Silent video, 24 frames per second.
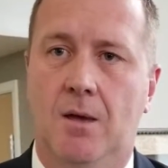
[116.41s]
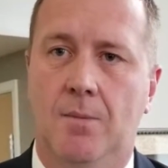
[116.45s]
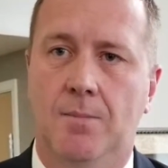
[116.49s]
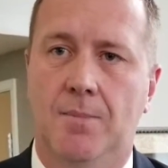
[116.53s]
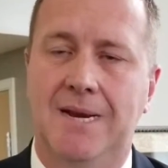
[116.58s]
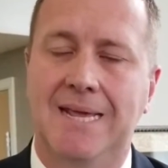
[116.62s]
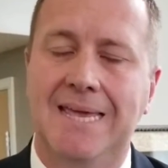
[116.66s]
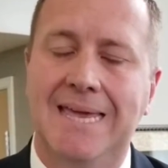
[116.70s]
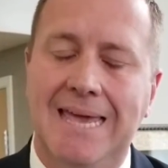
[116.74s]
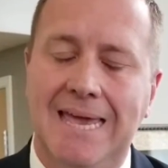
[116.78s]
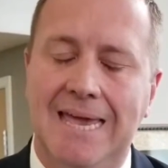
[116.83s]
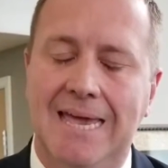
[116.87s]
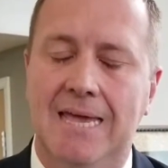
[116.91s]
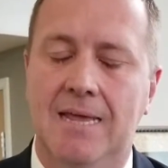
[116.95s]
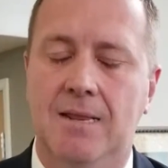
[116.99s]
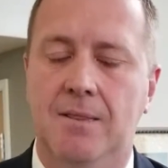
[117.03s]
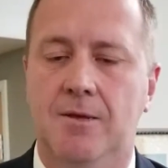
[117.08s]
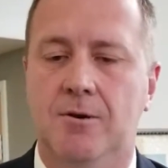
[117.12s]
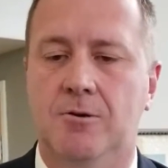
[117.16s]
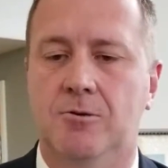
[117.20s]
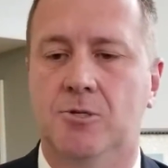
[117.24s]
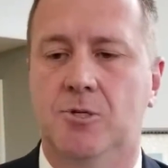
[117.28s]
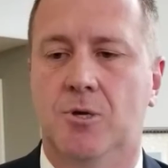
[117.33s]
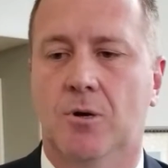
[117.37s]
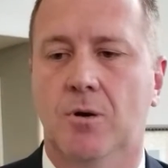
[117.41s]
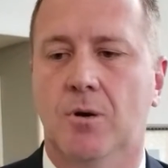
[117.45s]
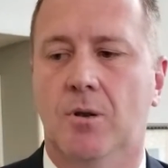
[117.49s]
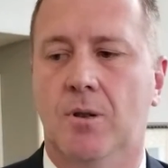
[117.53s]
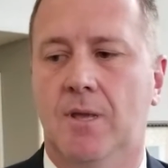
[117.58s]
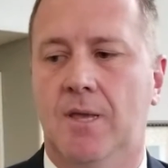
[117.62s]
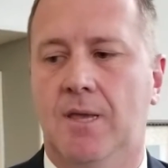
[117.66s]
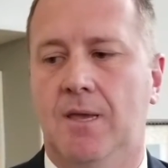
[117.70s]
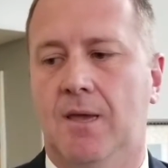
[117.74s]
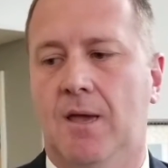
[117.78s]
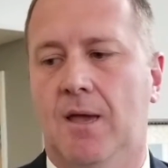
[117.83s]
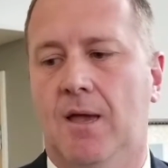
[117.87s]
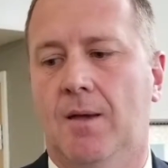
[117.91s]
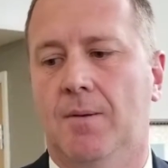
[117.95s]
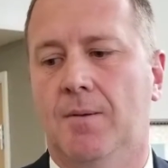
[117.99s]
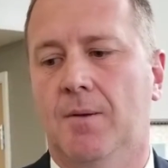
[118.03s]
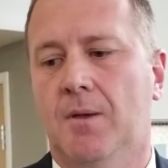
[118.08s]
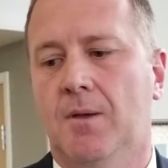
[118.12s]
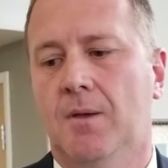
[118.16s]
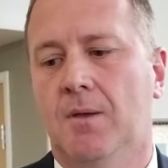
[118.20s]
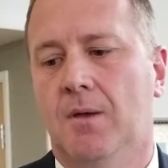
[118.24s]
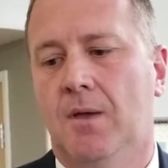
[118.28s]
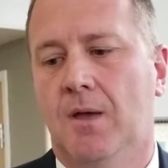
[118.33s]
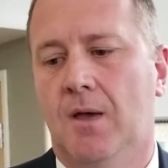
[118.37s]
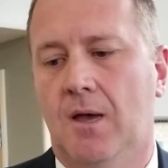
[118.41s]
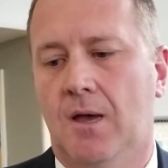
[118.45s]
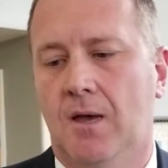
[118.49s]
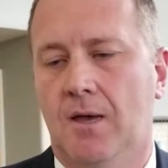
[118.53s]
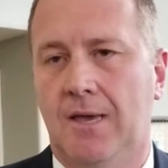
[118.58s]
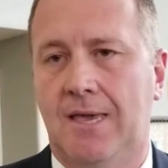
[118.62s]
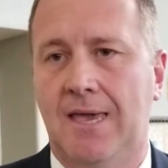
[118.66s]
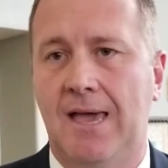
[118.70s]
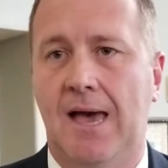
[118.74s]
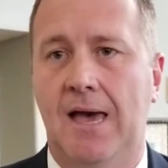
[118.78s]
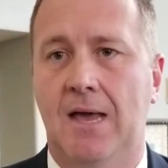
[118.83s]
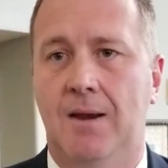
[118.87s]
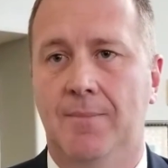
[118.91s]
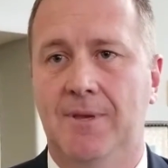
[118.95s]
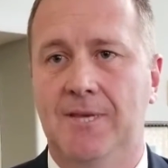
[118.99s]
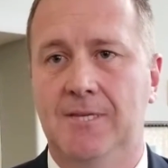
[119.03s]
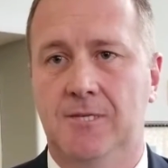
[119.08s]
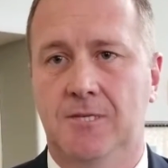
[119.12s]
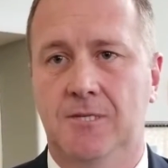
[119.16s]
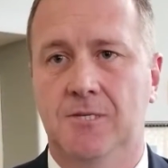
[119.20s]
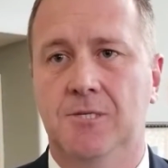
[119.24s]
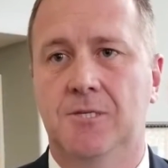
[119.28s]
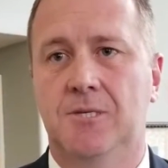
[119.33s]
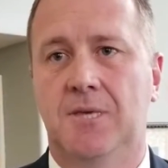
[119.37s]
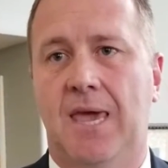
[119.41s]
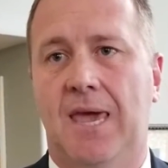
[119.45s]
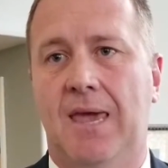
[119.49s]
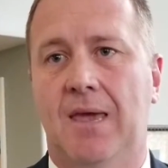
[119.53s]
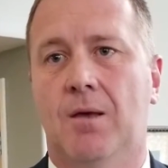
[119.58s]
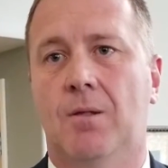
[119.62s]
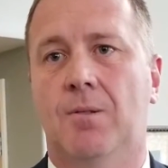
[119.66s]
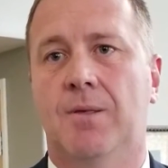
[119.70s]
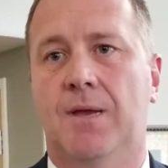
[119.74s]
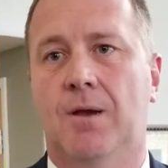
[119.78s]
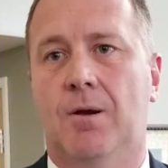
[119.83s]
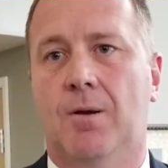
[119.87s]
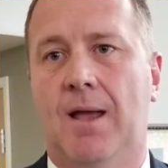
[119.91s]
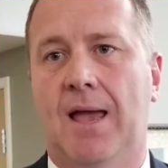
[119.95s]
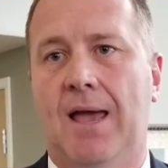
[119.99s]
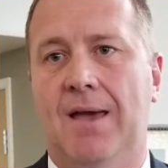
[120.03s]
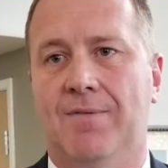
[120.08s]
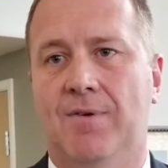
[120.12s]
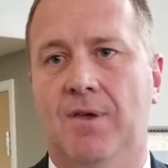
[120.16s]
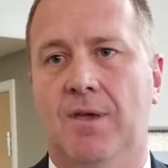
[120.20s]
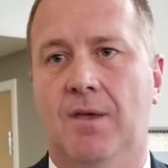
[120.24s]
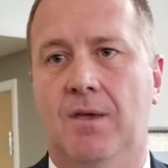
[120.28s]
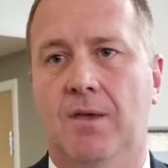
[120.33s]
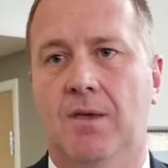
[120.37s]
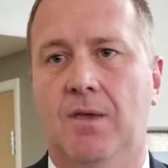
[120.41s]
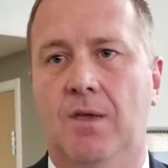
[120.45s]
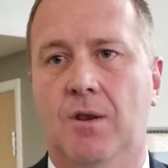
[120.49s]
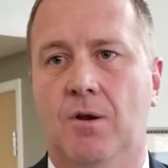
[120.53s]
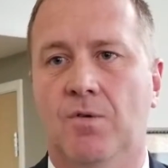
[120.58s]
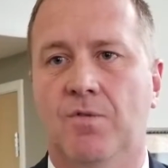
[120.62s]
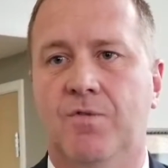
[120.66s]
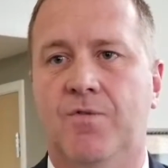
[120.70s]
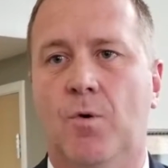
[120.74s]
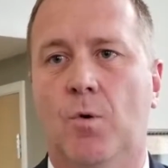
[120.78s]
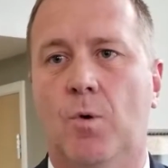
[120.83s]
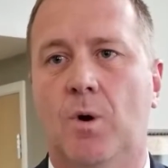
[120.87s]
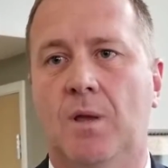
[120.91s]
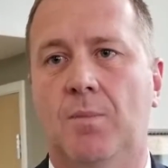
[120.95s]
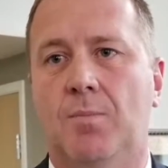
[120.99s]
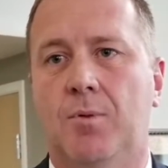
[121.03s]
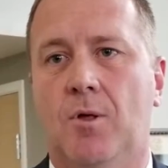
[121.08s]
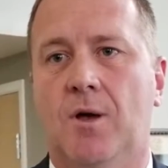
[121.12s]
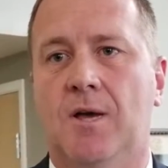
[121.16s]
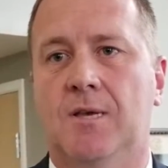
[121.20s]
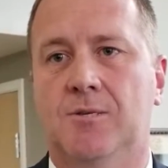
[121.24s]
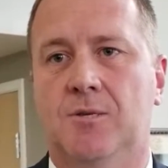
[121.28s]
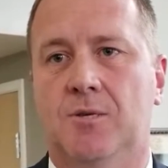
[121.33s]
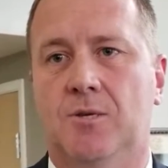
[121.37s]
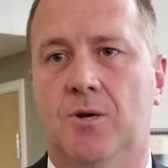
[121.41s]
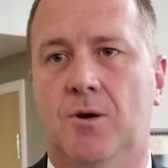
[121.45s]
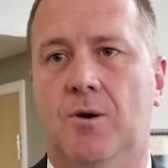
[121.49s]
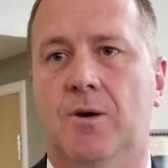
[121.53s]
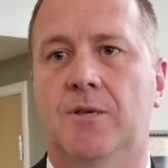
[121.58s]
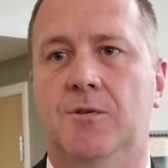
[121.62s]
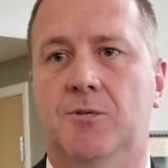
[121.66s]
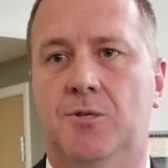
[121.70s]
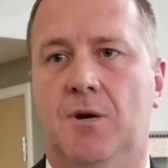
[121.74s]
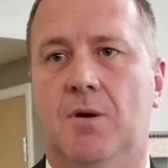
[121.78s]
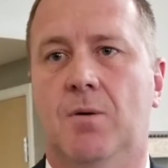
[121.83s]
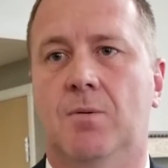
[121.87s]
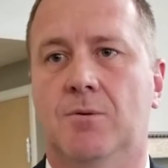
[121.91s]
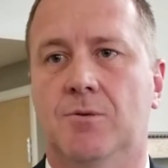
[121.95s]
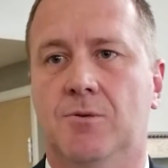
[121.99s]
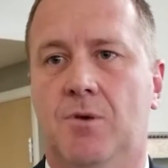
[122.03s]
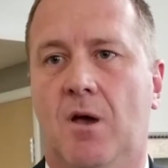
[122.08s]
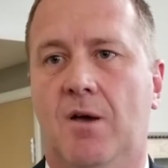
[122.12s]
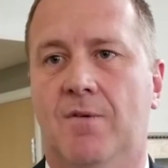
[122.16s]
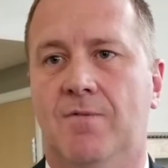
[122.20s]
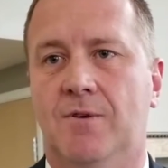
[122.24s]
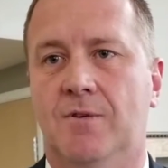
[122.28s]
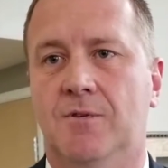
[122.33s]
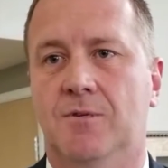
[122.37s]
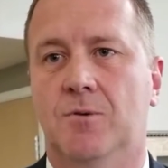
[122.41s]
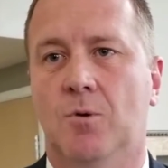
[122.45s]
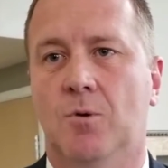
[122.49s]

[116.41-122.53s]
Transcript: But again, there's certainly economies and scale here, having 40-plus attorneys general's office